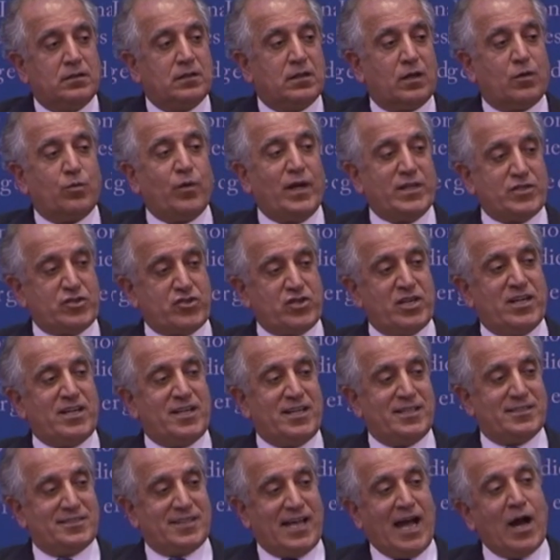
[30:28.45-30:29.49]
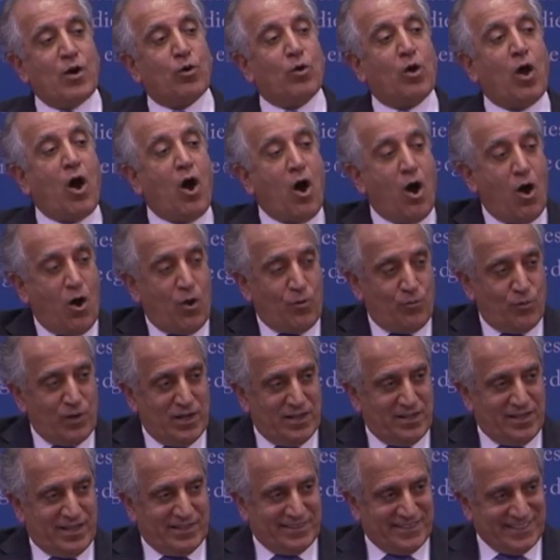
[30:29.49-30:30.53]
The question is, how long
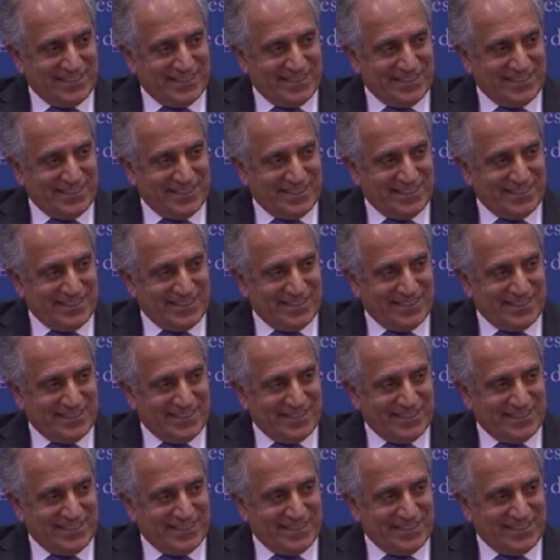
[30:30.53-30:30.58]
will